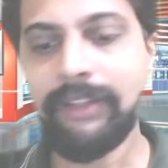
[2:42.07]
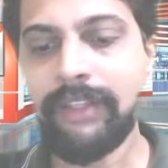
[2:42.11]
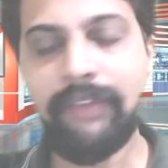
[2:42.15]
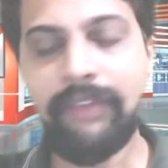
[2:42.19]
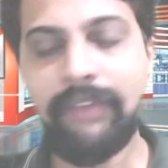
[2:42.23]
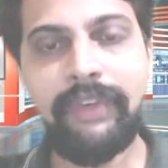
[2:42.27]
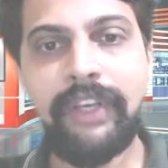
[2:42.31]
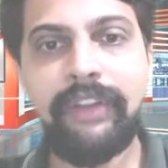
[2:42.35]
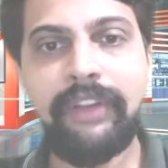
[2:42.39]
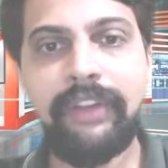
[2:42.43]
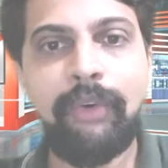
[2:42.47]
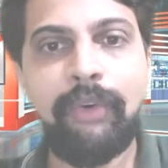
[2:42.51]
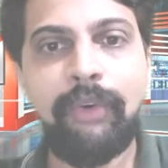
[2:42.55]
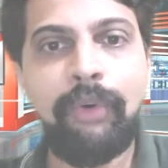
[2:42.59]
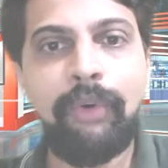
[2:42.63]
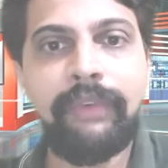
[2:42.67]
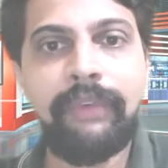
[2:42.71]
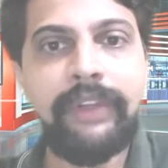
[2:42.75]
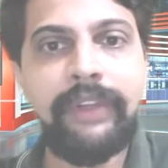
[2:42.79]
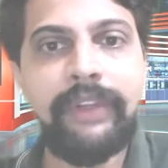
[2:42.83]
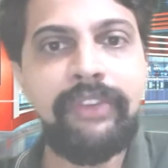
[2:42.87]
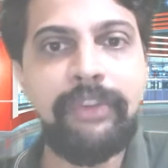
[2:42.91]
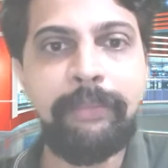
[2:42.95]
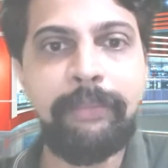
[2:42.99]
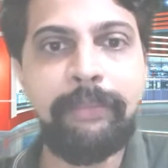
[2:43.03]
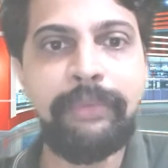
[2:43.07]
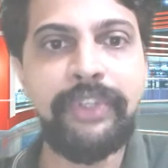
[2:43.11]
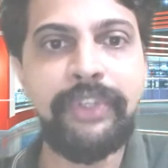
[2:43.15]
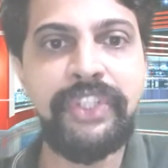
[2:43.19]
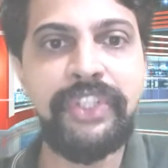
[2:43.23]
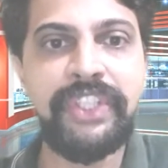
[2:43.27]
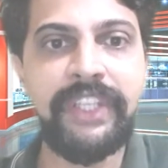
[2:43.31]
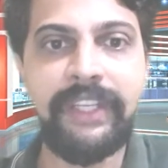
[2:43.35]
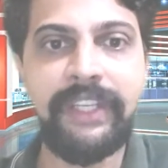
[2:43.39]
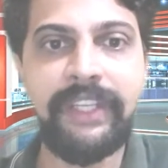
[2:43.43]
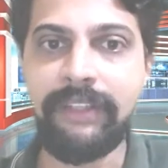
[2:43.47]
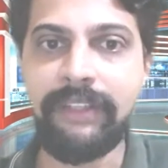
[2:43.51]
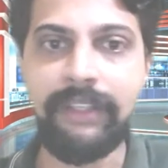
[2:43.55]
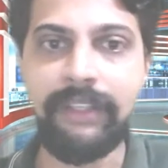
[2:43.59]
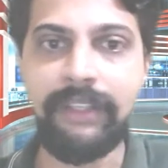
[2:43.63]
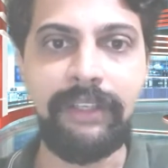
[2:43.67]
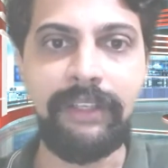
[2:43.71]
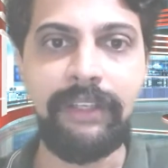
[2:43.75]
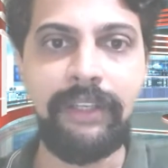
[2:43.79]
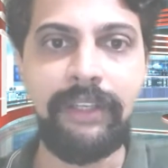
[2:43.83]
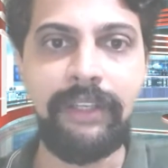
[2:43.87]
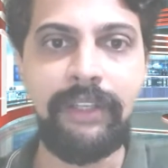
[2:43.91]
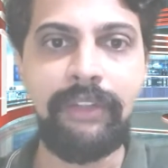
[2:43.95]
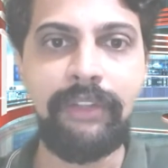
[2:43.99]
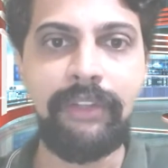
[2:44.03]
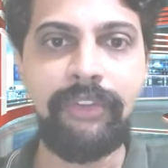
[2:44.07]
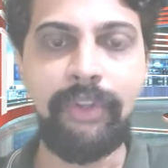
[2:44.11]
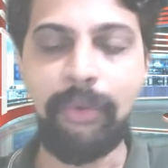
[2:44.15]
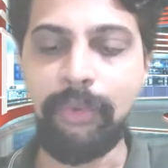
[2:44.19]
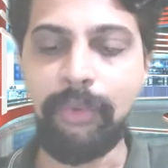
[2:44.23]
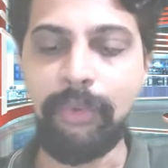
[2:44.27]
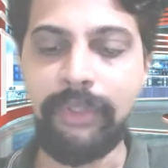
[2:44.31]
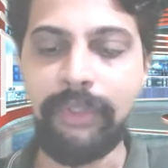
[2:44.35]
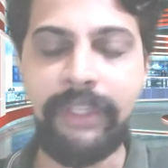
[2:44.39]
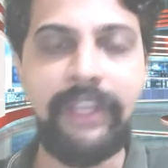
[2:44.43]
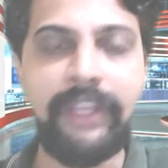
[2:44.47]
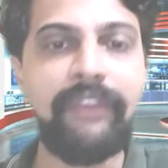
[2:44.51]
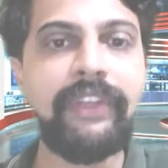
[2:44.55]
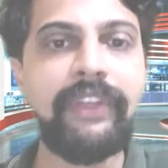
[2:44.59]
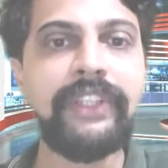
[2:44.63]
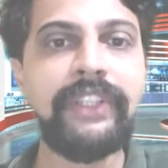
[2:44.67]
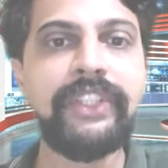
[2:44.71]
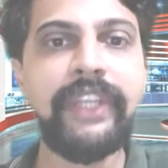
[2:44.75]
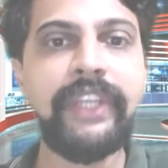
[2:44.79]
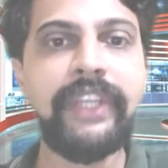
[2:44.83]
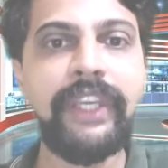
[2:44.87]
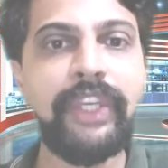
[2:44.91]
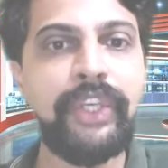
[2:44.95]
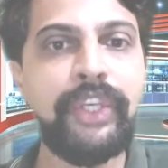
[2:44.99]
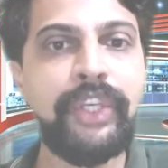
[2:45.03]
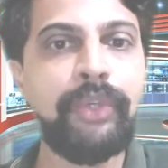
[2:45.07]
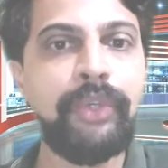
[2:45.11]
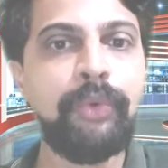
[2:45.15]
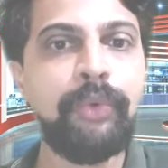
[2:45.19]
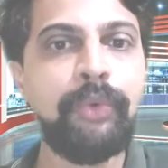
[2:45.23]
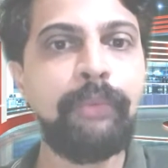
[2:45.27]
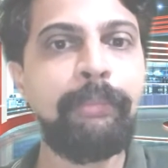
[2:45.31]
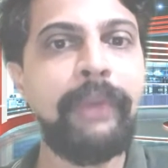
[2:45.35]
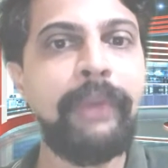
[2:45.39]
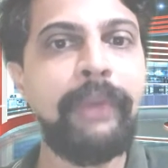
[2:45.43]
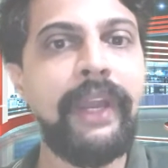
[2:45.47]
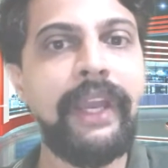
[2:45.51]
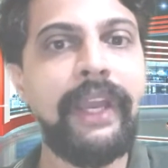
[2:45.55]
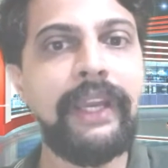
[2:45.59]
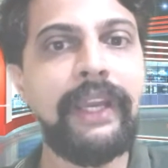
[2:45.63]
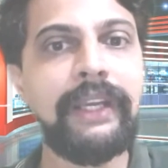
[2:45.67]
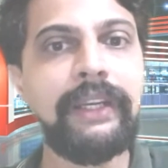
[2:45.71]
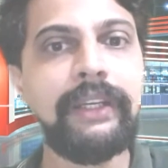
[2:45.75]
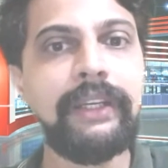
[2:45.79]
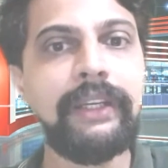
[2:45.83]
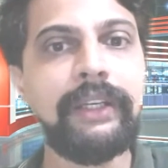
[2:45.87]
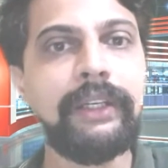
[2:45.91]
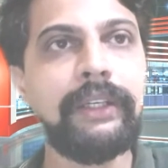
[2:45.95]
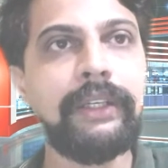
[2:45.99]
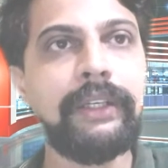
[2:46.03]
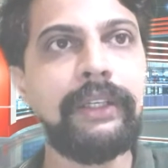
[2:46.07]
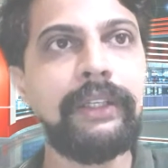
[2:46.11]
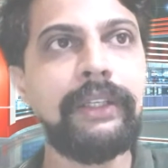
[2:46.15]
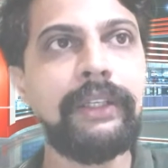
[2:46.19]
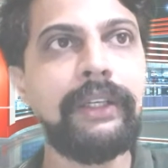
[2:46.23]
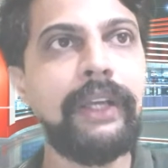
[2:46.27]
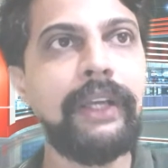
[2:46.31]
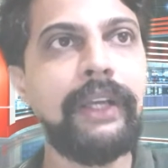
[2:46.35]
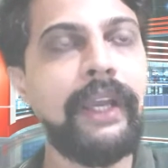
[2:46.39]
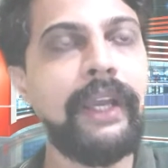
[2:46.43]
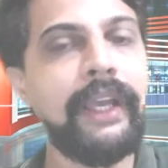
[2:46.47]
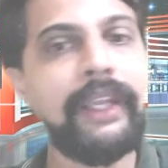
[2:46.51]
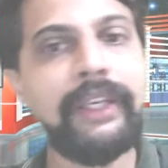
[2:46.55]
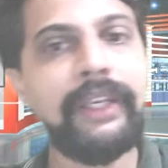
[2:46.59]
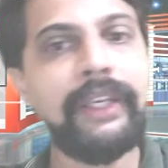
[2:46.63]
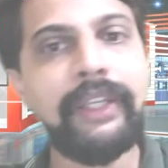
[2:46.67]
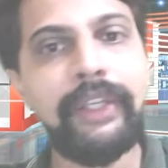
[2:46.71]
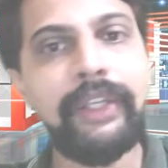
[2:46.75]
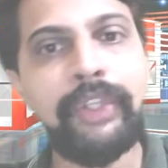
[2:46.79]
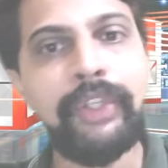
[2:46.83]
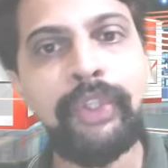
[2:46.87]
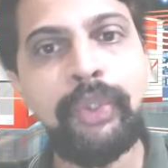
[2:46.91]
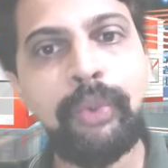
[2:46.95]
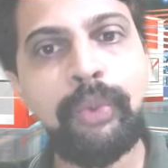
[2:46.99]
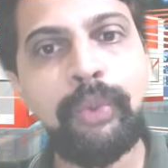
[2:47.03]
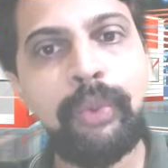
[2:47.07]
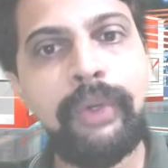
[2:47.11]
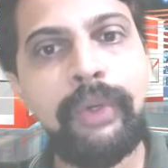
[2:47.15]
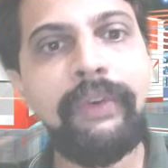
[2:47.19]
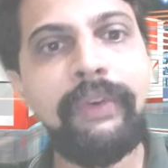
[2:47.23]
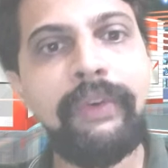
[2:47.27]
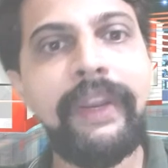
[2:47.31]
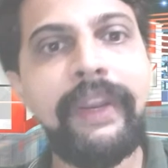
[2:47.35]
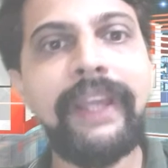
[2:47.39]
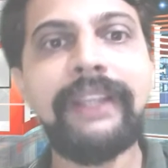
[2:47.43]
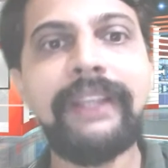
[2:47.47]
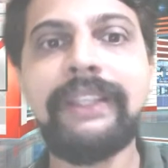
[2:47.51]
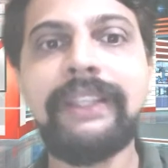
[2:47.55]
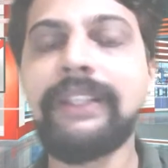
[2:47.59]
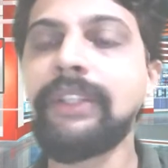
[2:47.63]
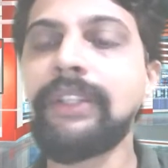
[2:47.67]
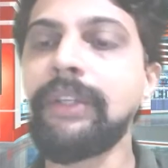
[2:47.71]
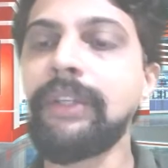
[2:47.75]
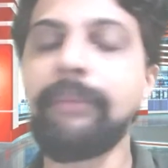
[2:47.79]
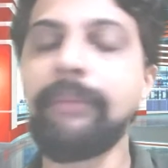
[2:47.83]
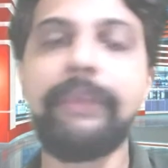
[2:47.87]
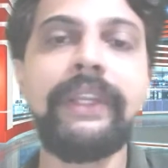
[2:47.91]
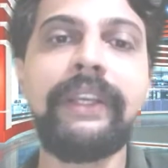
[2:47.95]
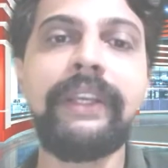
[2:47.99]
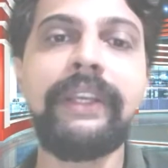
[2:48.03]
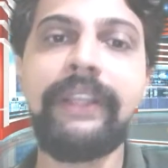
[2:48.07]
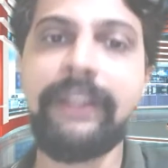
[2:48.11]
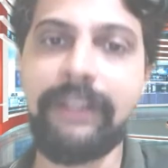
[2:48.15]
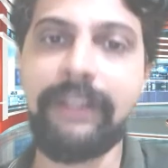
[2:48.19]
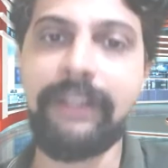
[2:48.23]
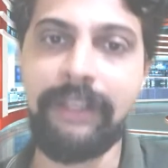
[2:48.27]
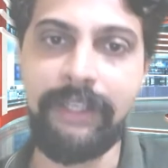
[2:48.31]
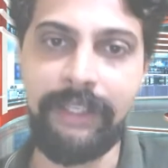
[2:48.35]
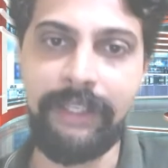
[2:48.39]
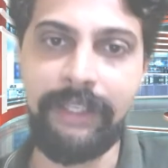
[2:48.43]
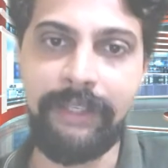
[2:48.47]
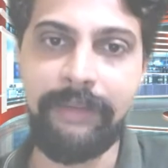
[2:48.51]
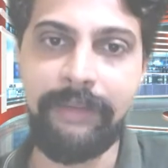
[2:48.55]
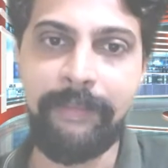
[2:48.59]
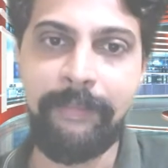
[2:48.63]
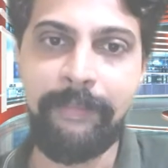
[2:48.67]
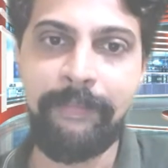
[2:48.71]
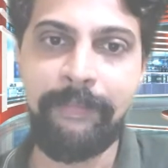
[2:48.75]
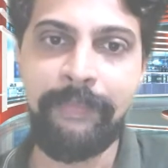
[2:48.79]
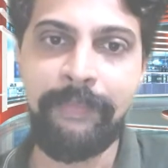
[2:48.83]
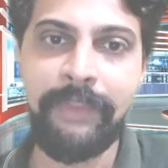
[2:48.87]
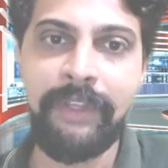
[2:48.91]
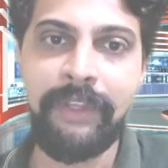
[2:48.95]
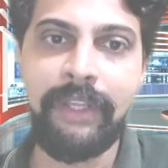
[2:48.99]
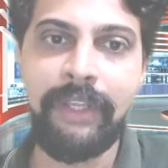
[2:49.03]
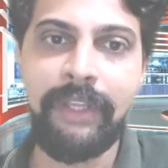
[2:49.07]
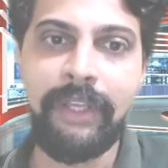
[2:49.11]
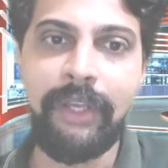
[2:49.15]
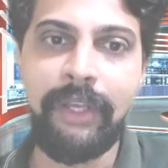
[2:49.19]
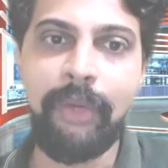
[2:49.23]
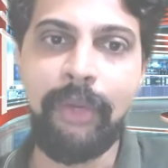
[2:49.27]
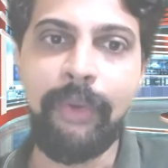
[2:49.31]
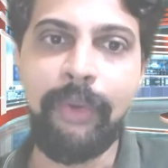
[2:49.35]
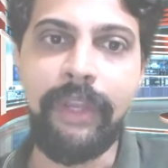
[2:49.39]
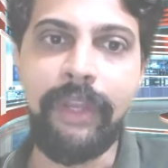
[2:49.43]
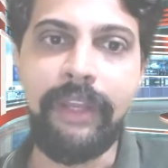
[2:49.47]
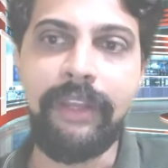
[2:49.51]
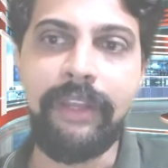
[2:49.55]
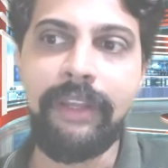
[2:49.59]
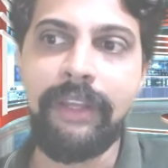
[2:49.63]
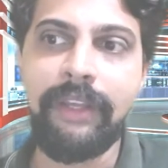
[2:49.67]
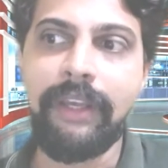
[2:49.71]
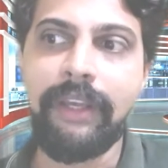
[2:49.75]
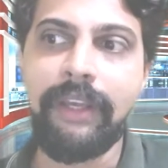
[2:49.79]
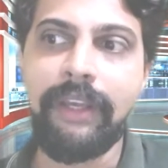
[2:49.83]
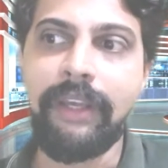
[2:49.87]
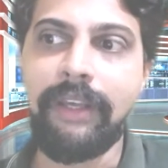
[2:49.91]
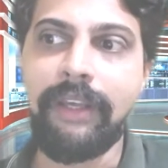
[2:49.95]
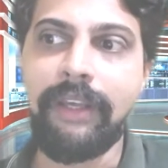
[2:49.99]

They will always appreciate that. So they will take you back and you correct it immediately. Okay.